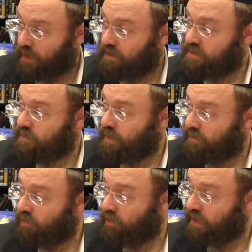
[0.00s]
is
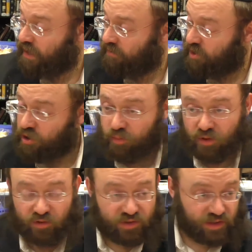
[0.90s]
about going out of Egypt.
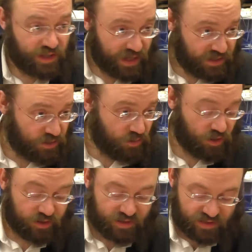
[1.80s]
The next two
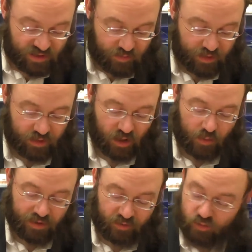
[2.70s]
koises about the
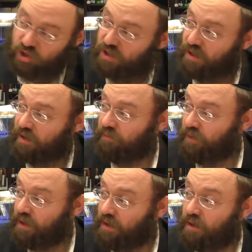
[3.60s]
coming of Mashiach.
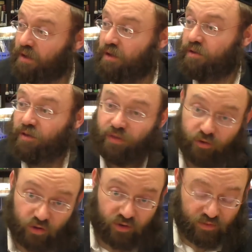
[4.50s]
The
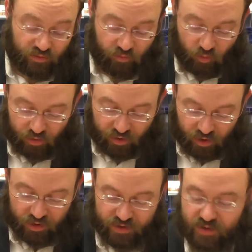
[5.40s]
third and the fourth
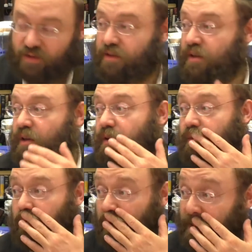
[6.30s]
kois
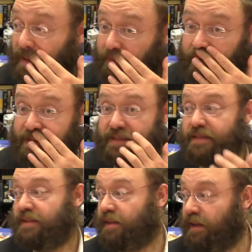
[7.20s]
one of them
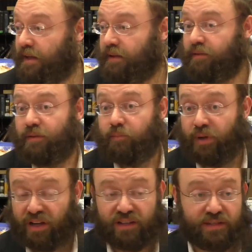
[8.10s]
is the
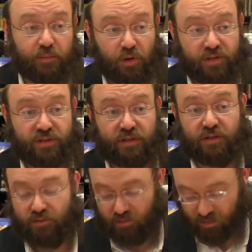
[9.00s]
Birchas
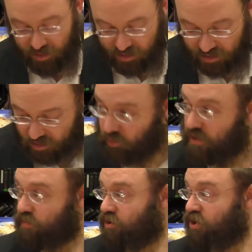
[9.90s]
Hamazon, is the
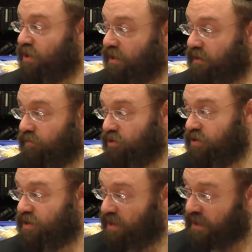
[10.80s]
Sudas Mashiach, which
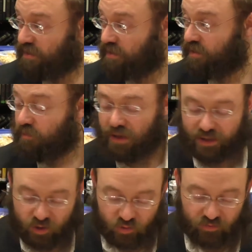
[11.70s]
is connected to the
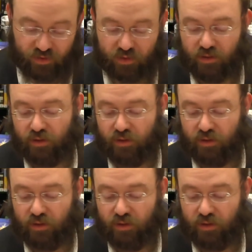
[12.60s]
Bali Tshuva.